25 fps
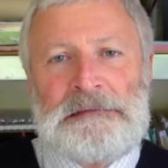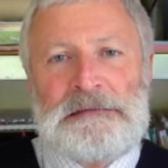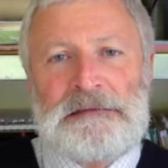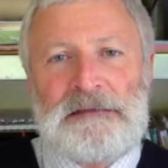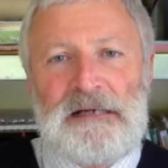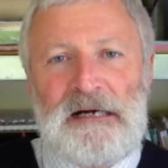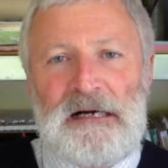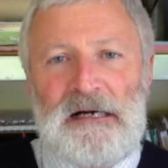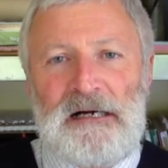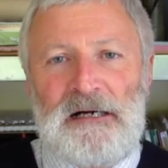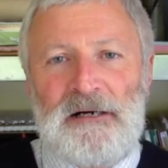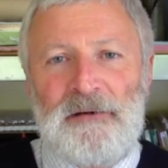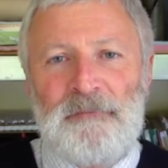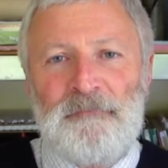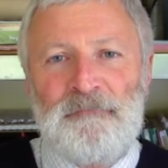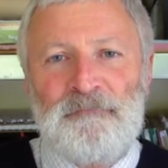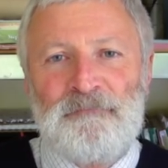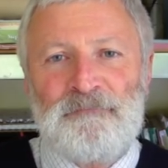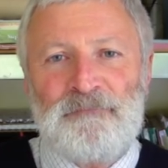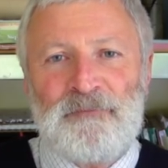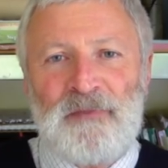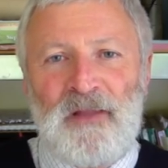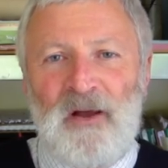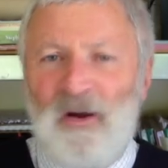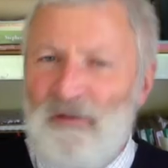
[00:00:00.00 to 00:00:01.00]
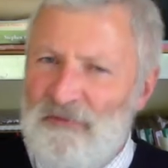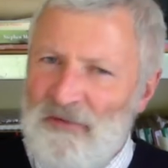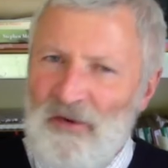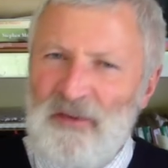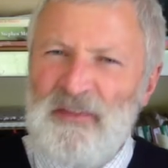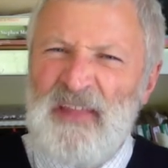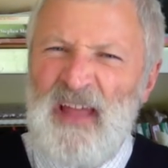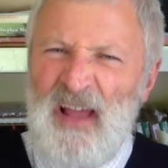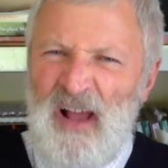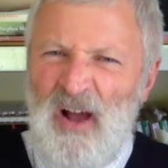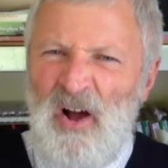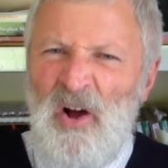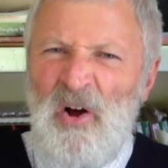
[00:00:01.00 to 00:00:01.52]
Um, I find
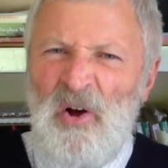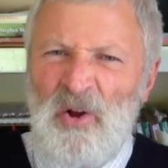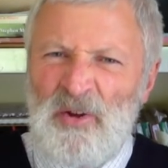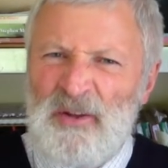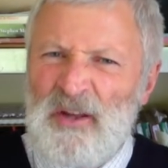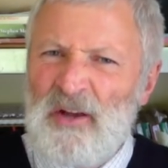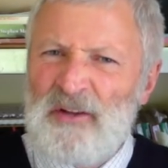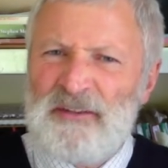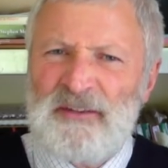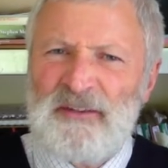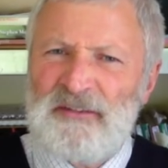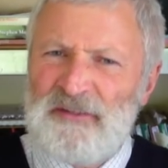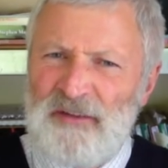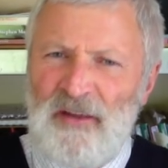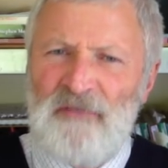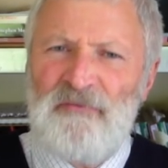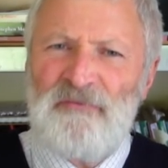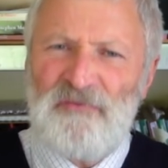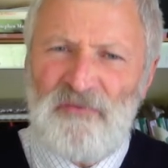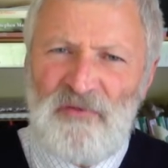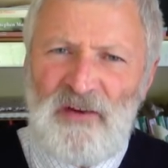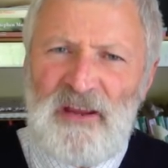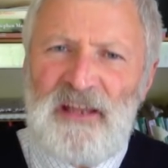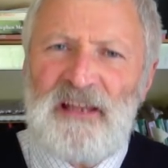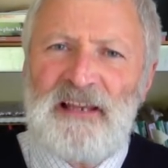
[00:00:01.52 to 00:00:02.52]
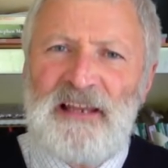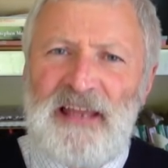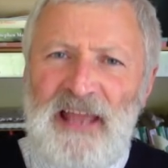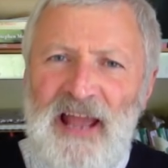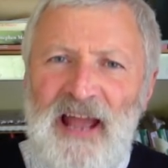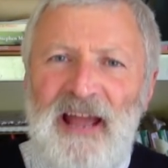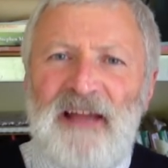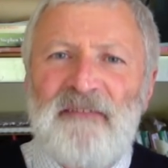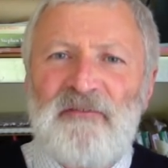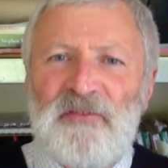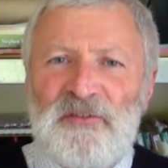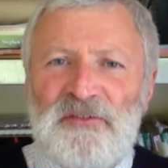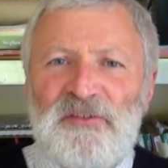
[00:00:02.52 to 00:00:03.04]
that hard. I just don't really
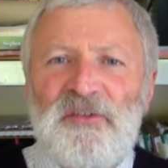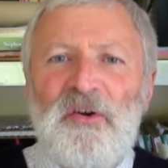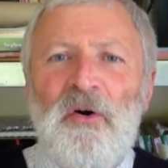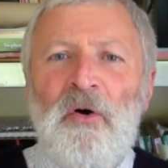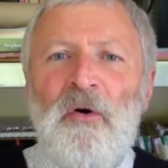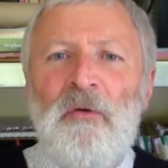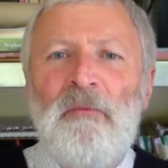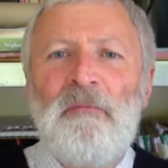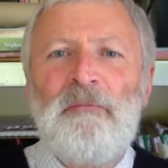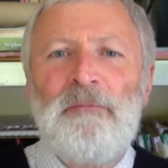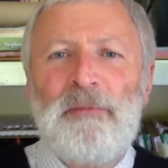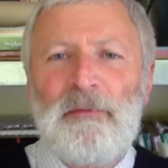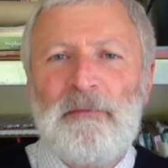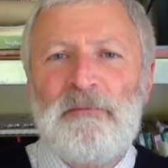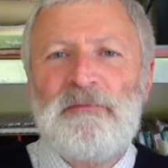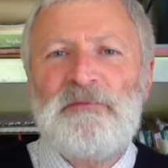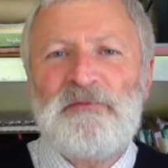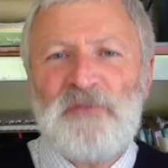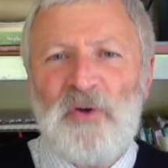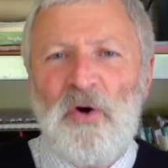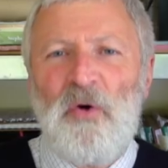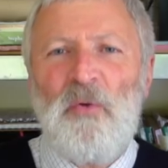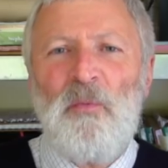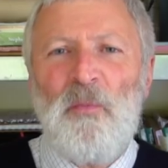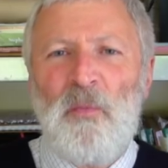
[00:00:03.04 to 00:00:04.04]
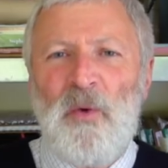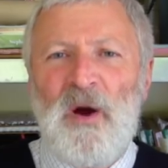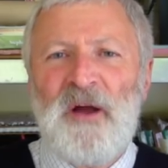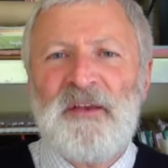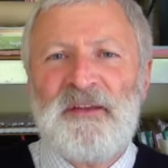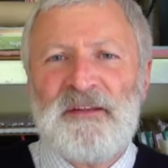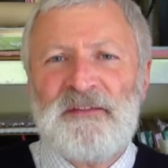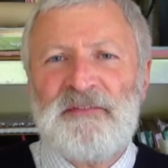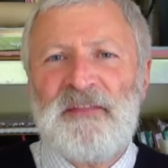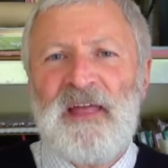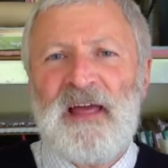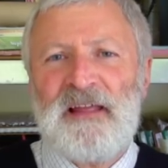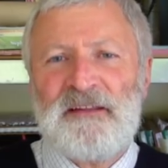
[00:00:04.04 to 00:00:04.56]
have a top top one
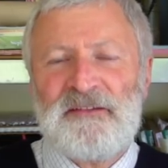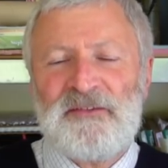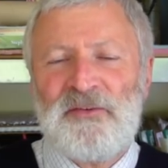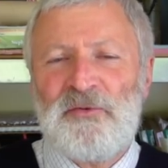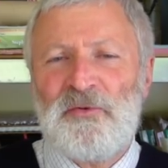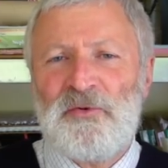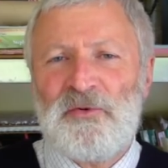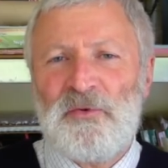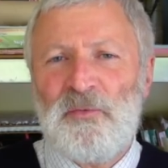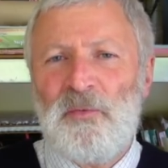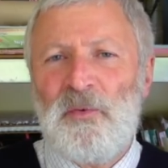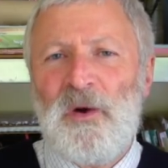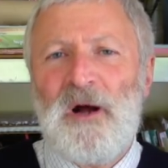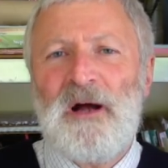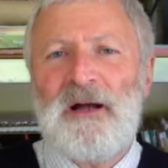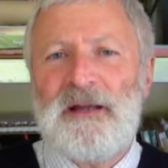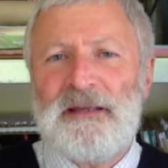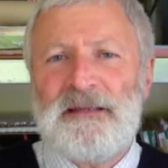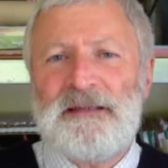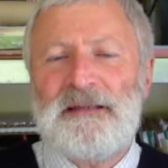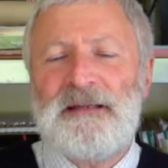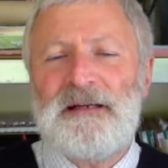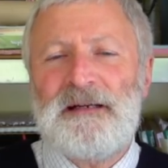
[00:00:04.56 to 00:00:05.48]
in that sort of way.